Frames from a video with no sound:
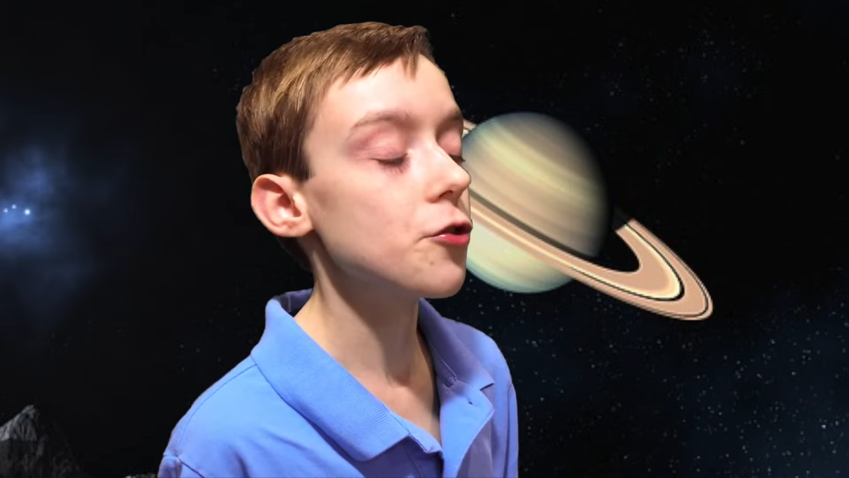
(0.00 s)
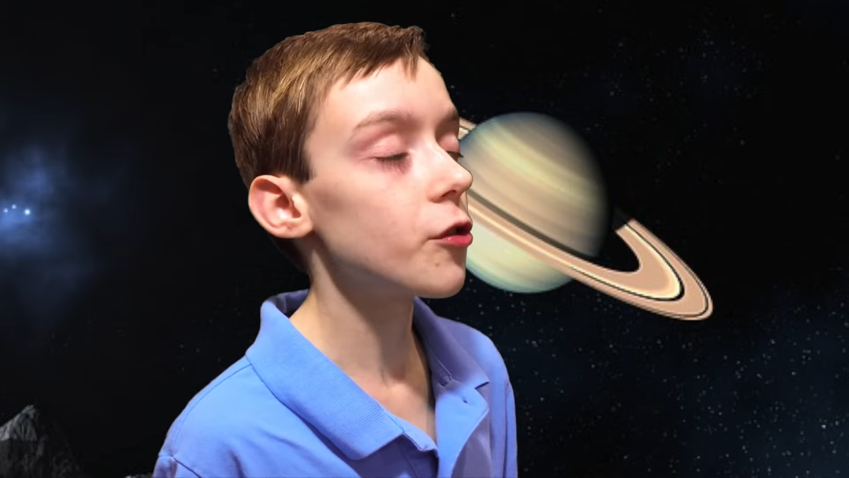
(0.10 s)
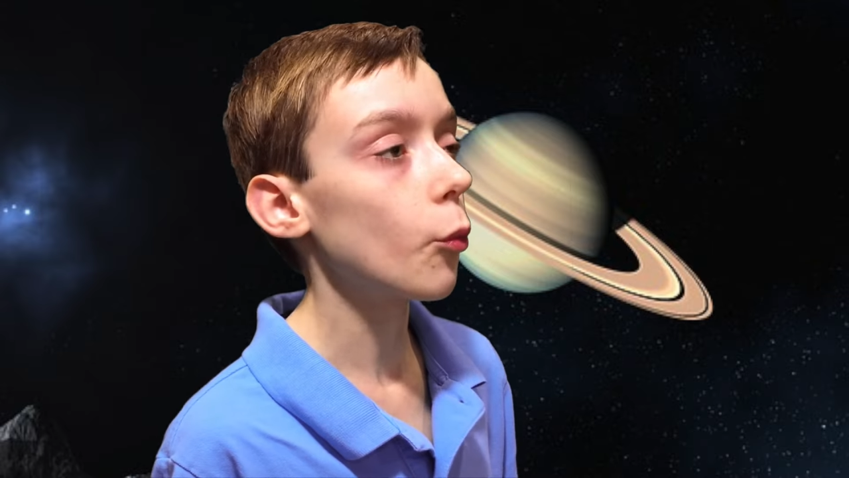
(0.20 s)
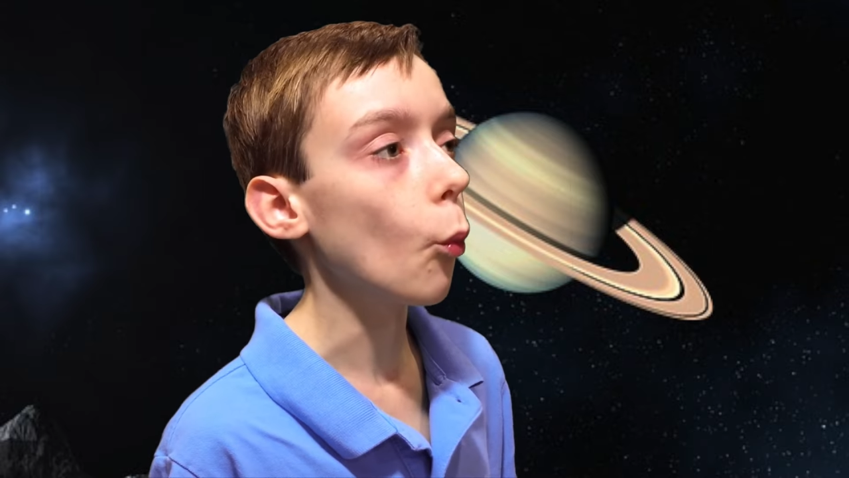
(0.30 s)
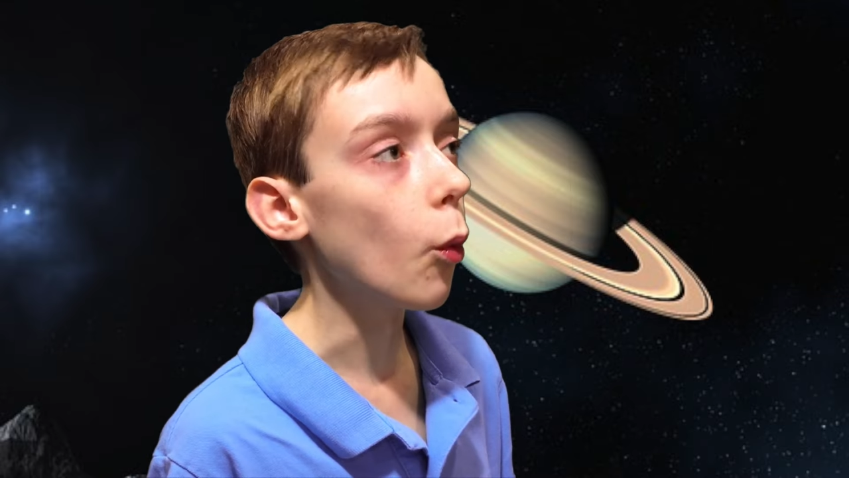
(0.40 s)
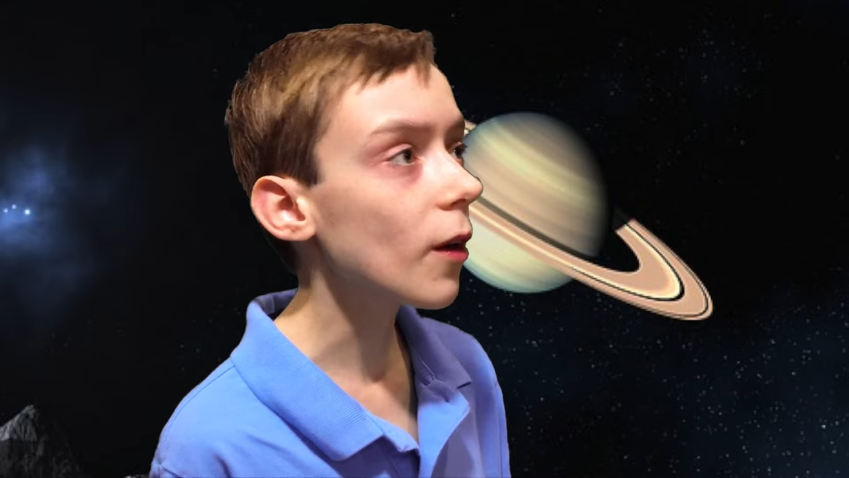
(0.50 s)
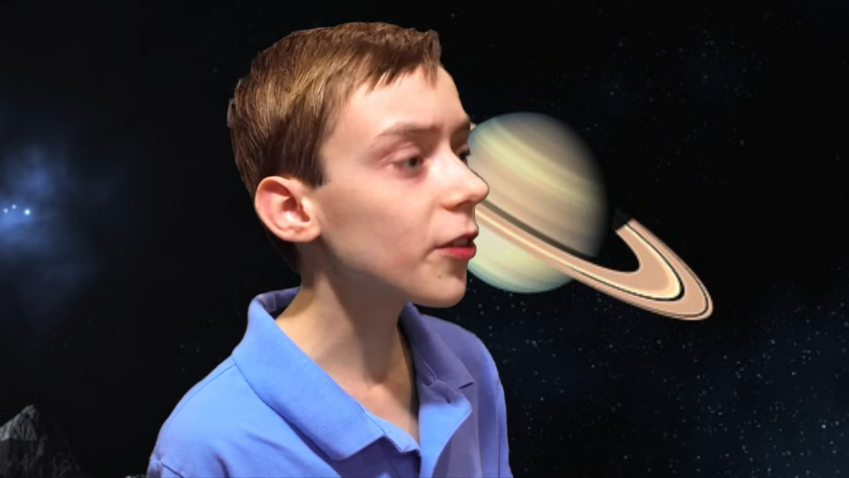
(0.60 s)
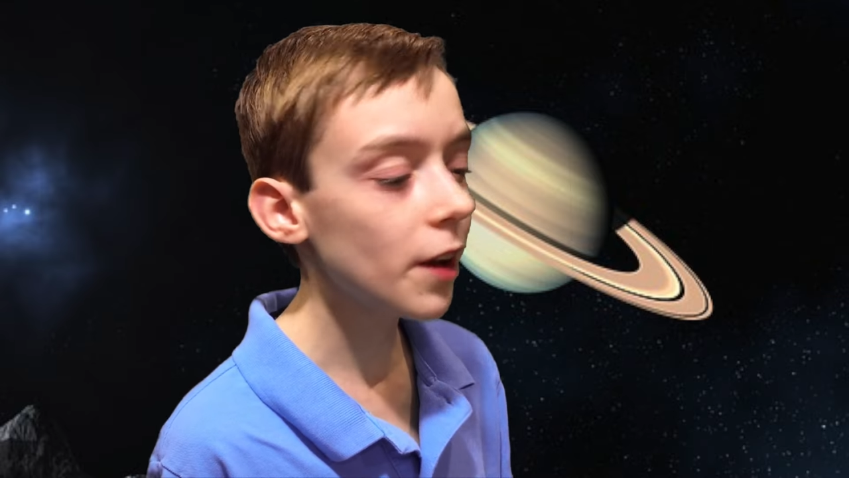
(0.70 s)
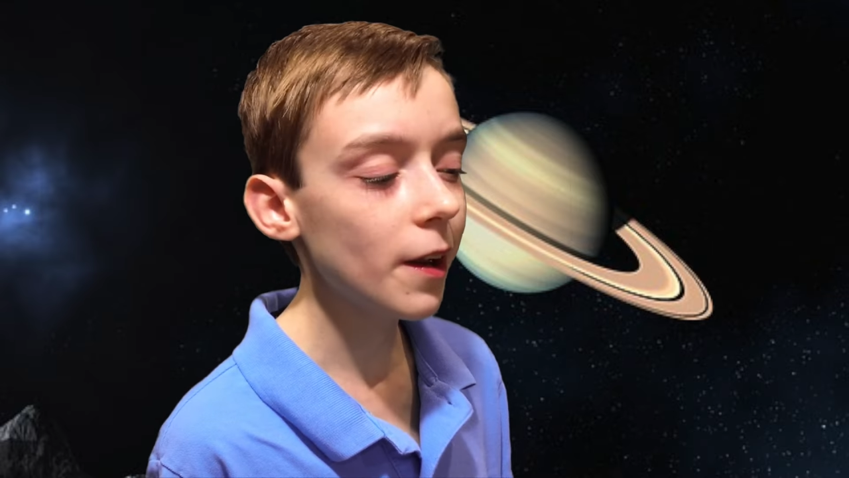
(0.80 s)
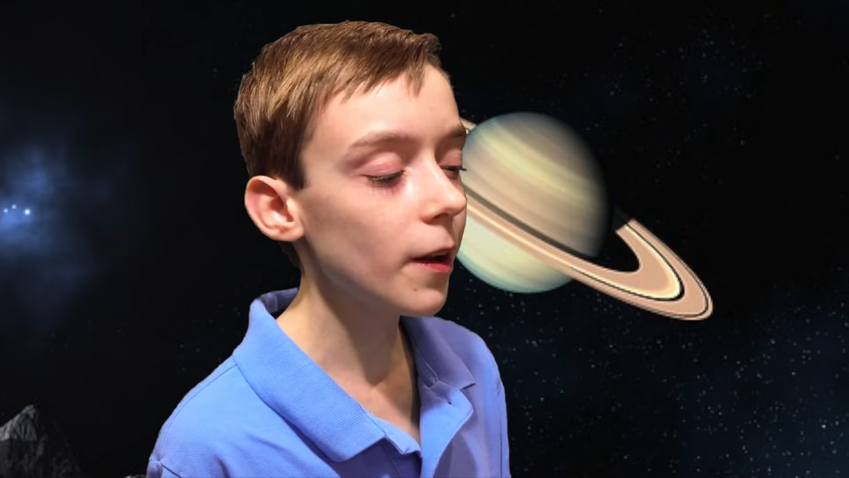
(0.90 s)
just
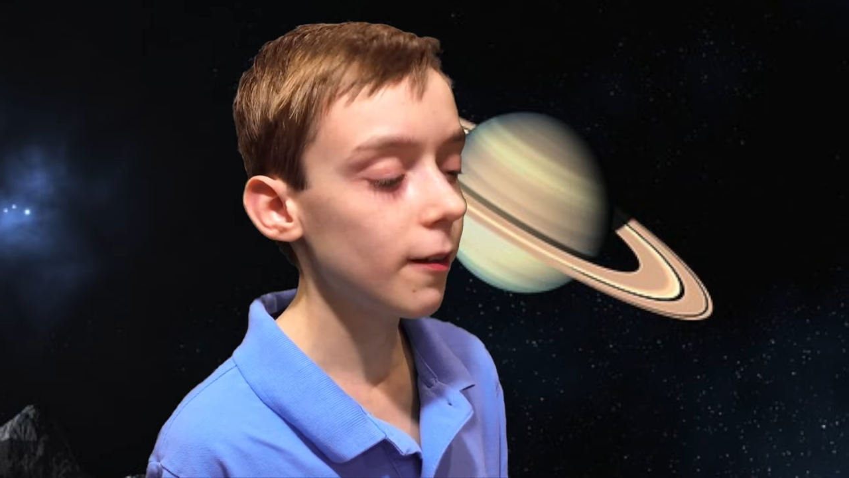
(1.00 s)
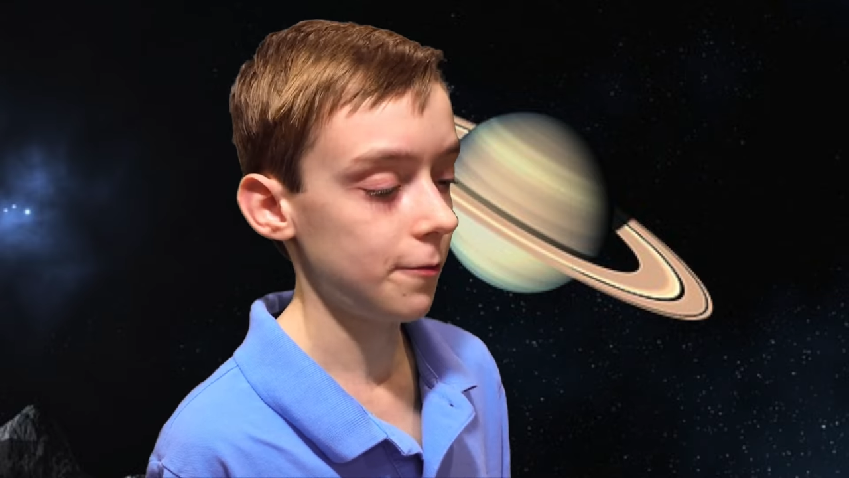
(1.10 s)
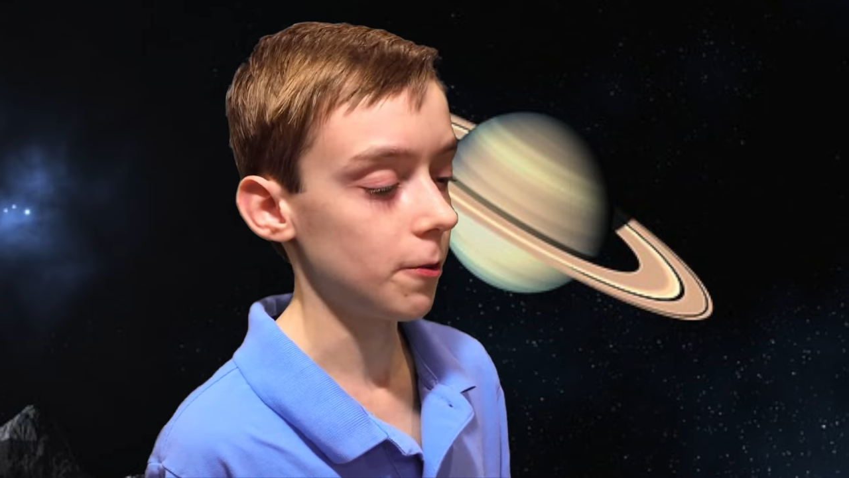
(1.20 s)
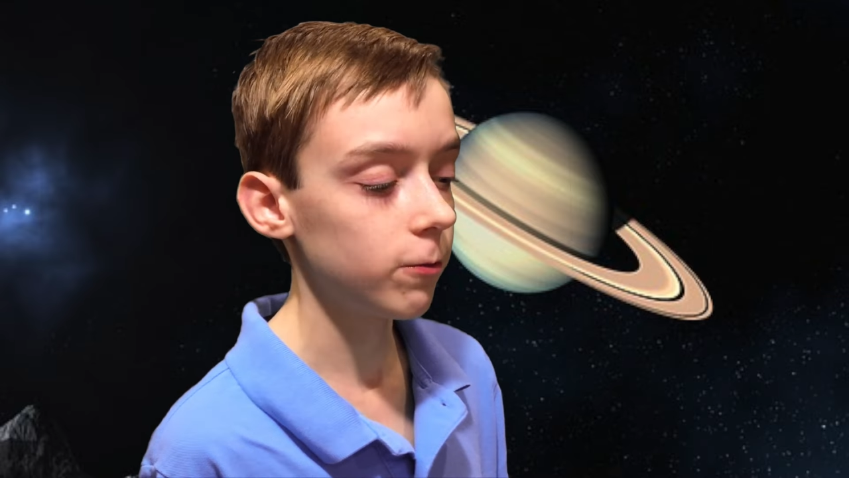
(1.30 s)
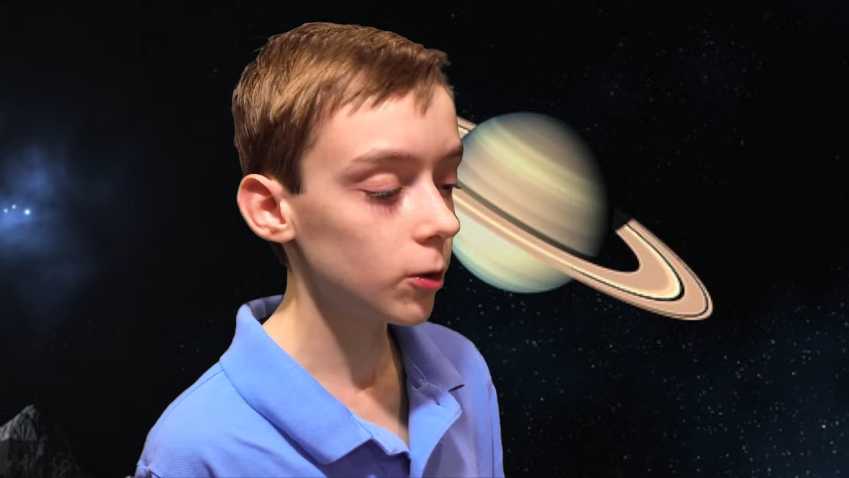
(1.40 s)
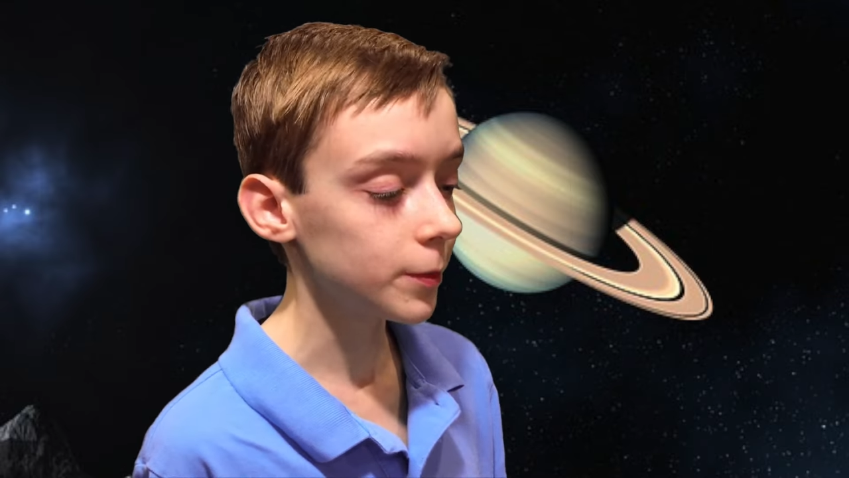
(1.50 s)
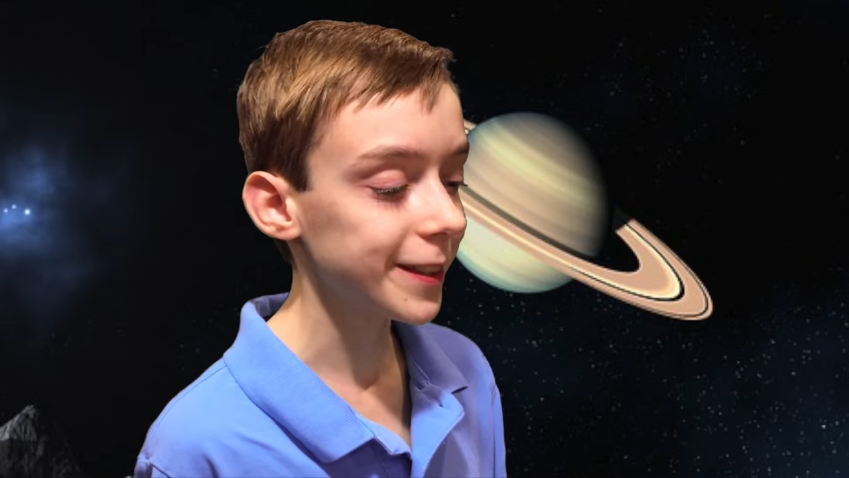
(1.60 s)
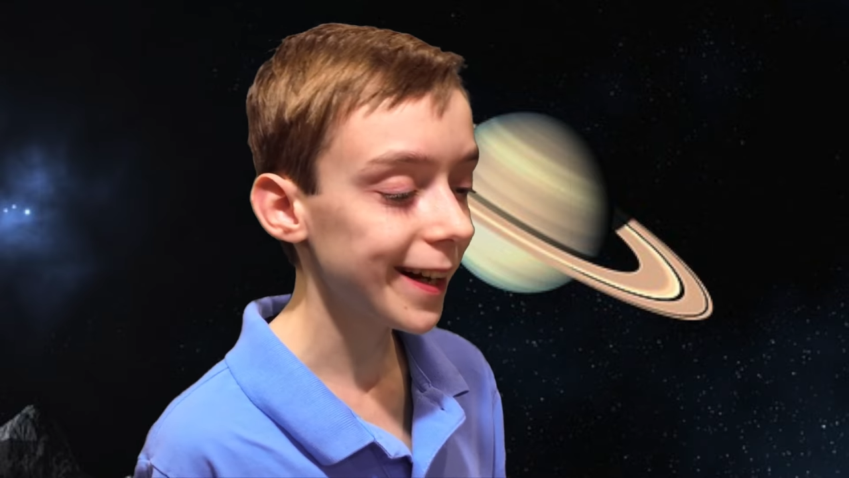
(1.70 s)
wasn't enough to form